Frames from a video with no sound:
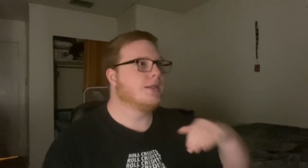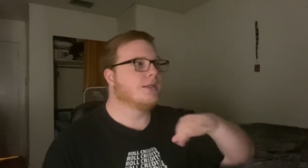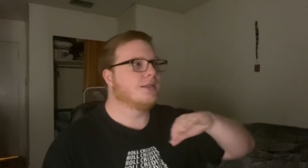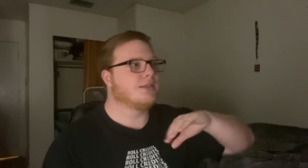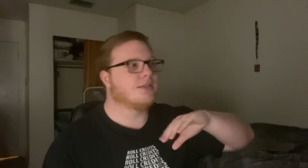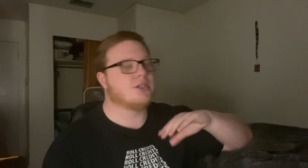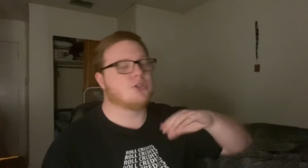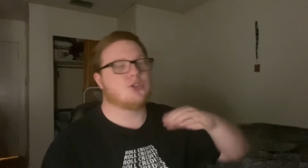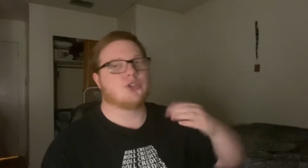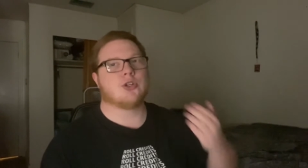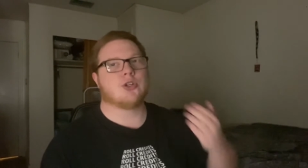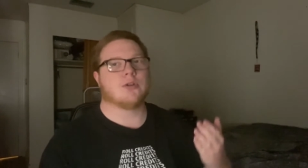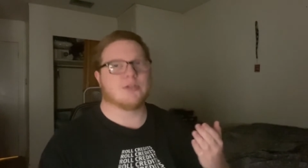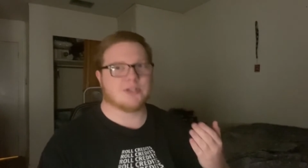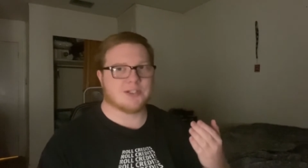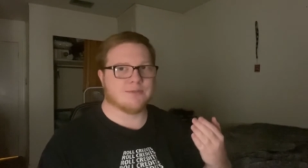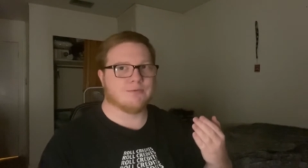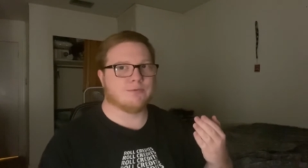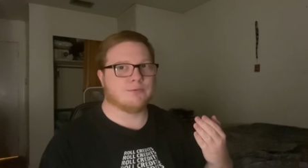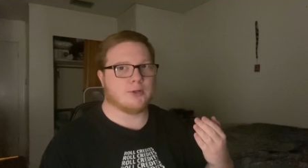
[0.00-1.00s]
they showed
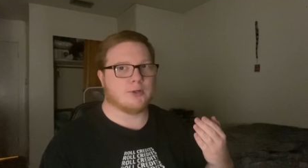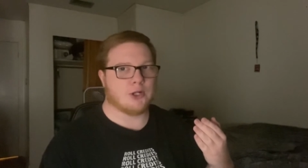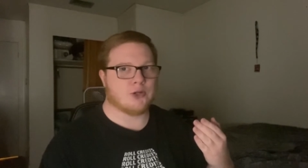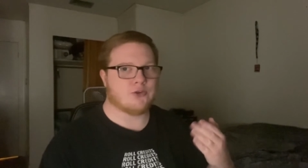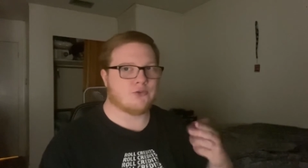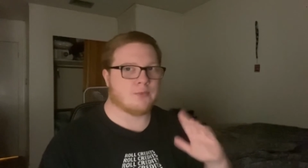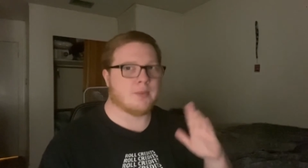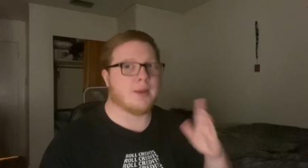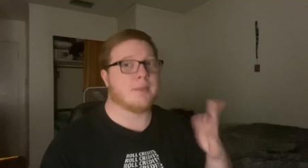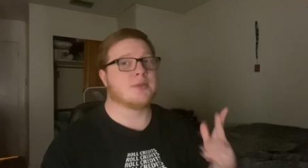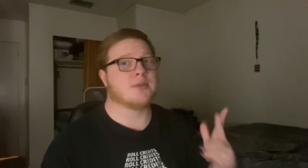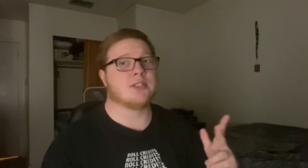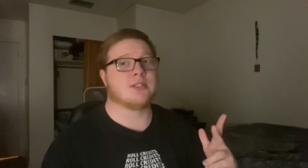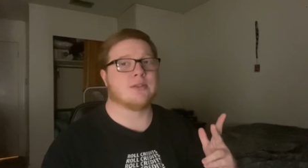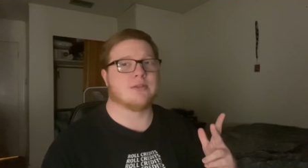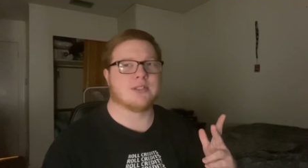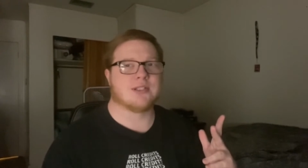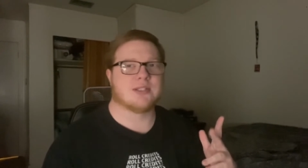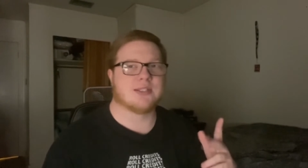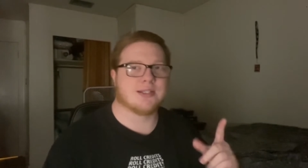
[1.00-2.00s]
some footage from
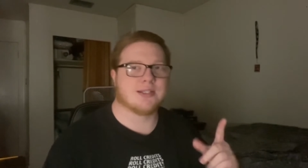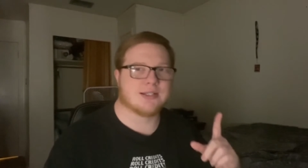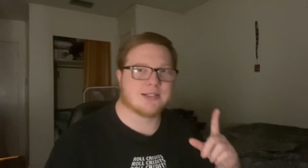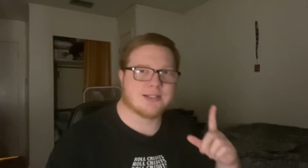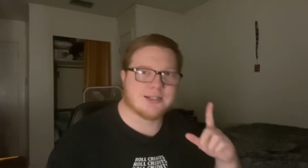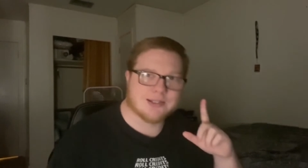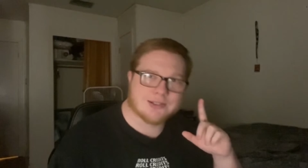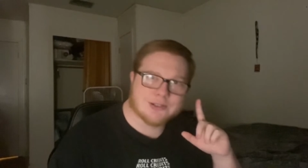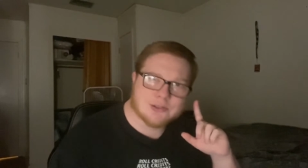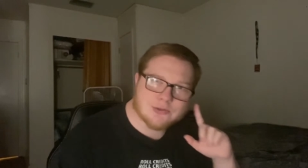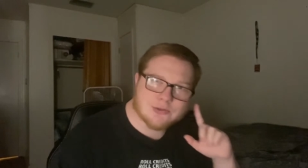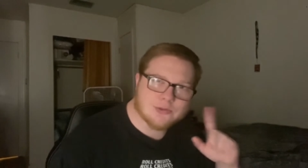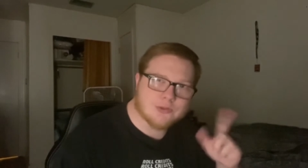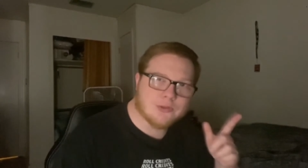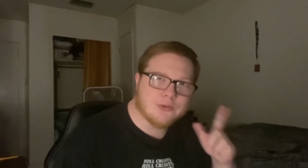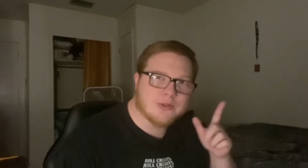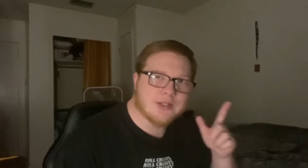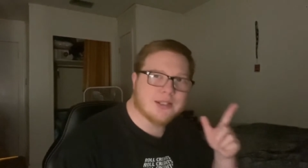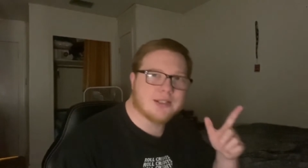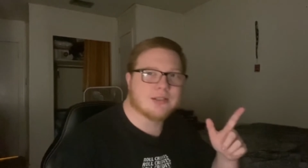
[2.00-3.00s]
episode 6,
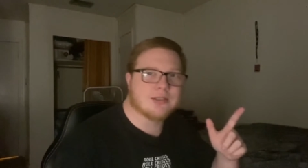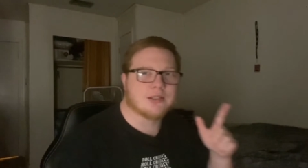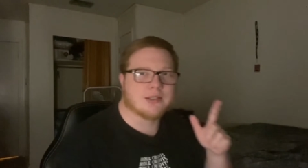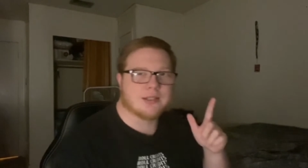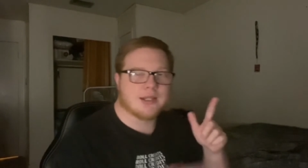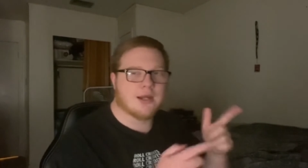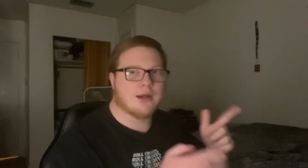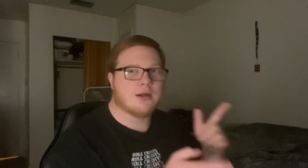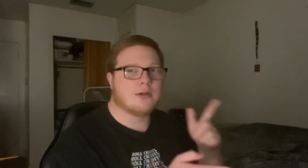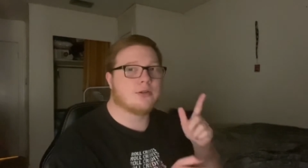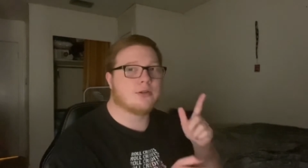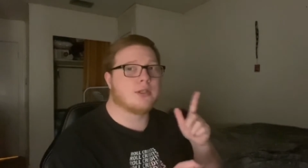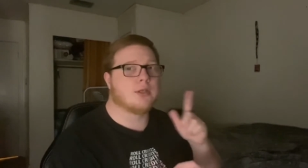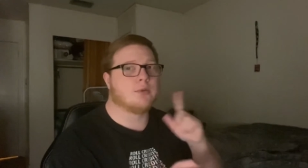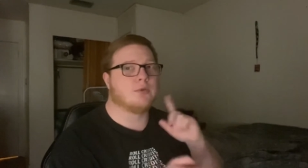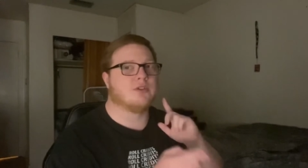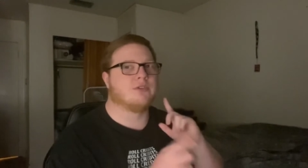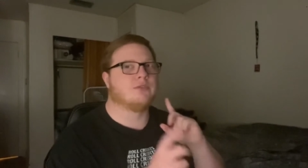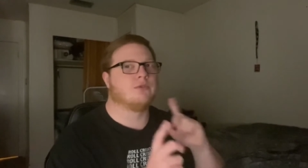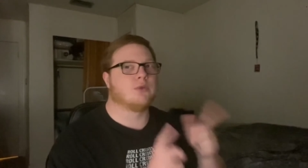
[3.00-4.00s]
including the character that
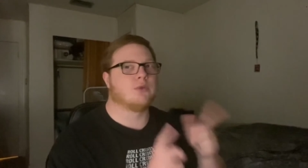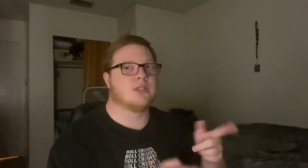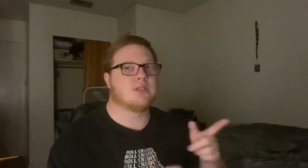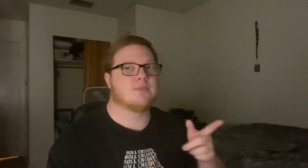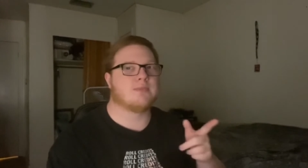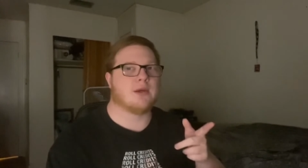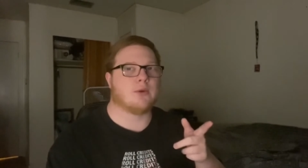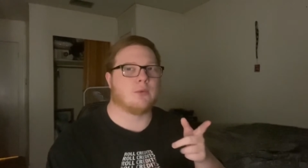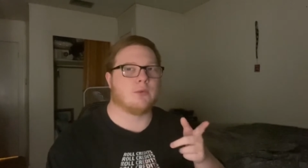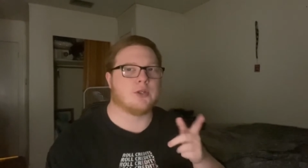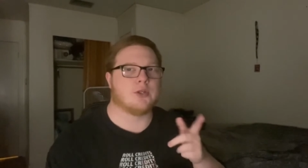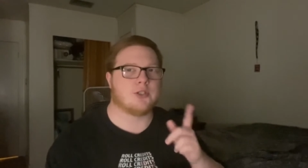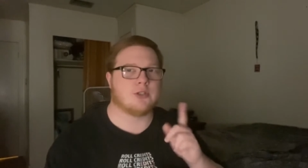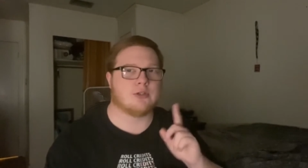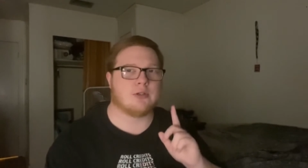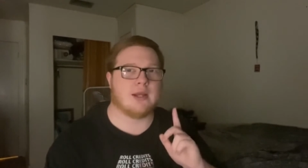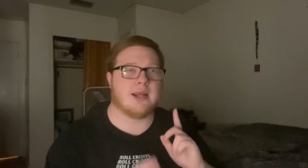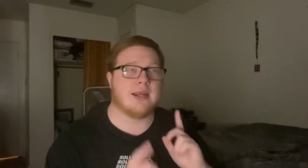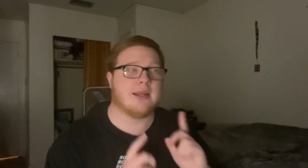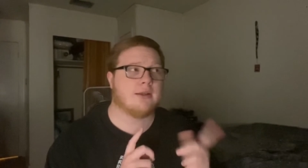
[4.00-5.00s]
was voiced by
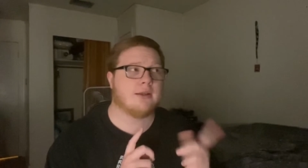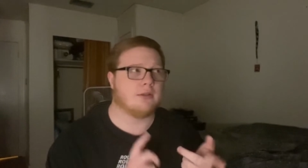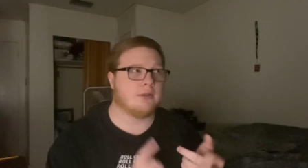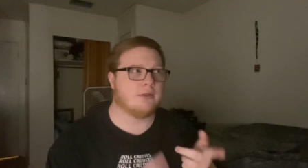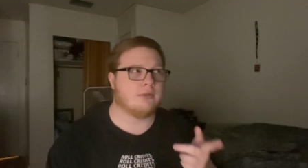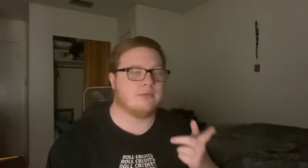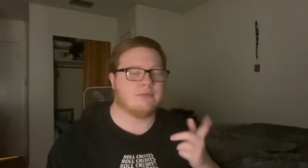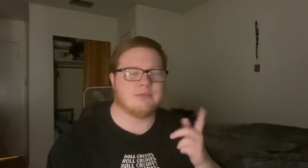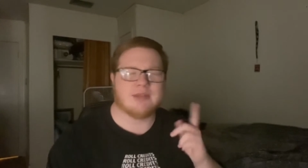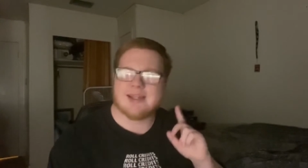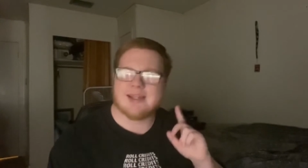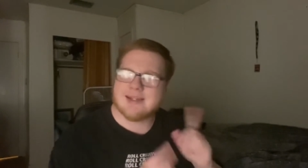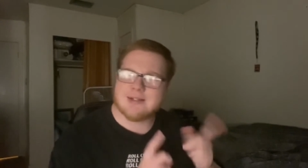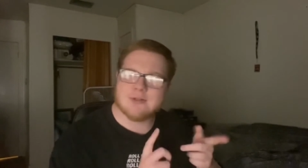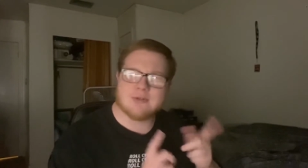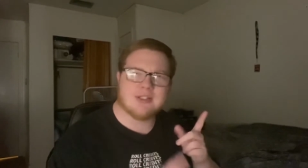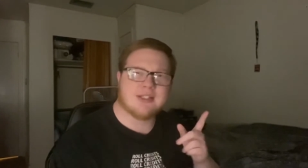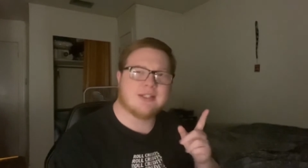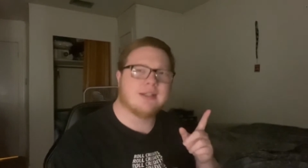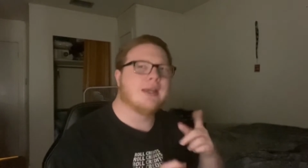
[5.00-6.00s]
Richard
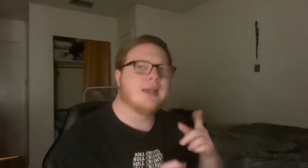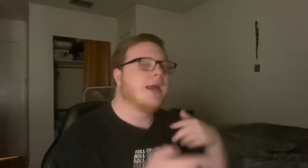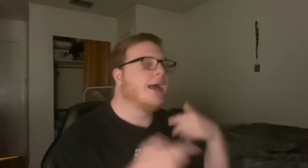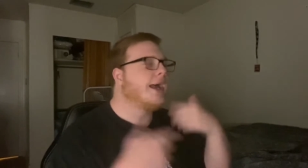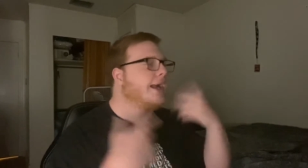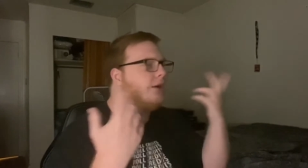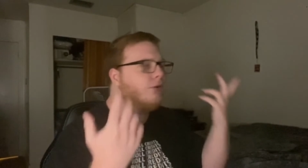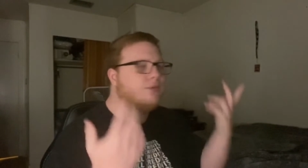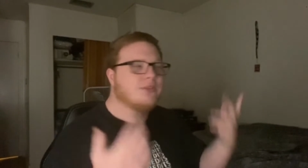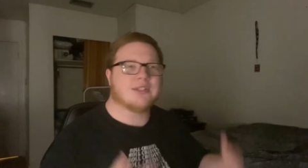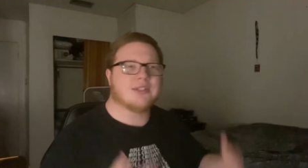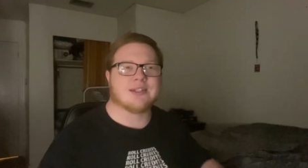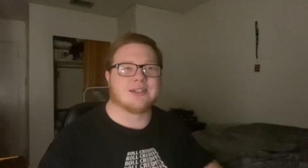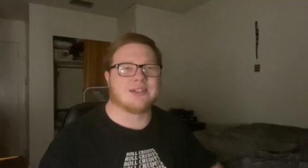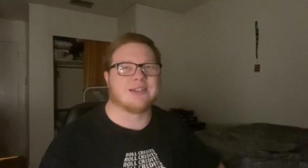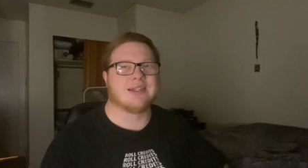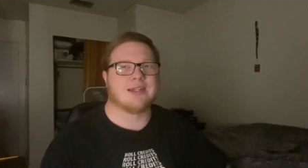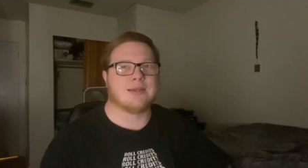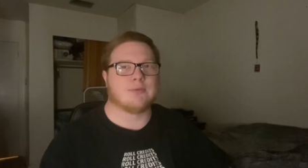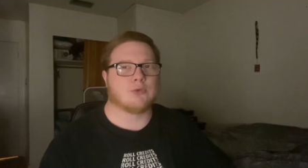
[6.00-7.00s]
Aodo. I always get
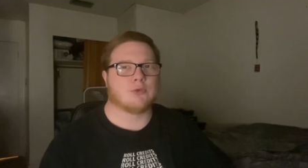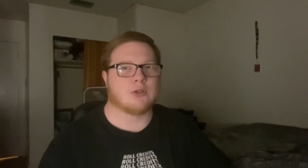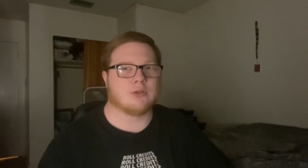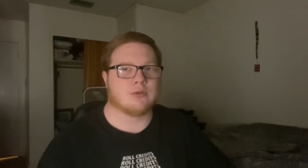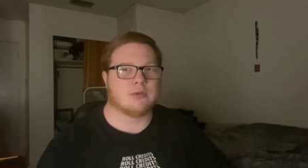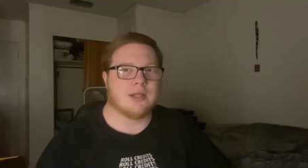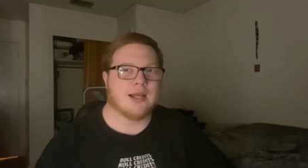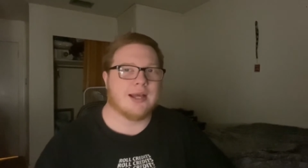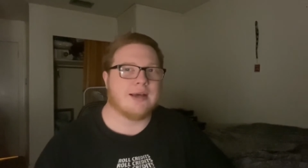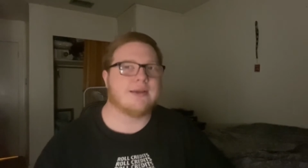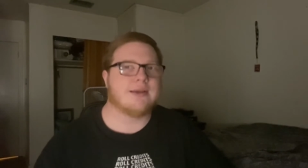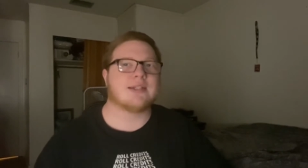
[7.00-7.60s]
his name wrong. I like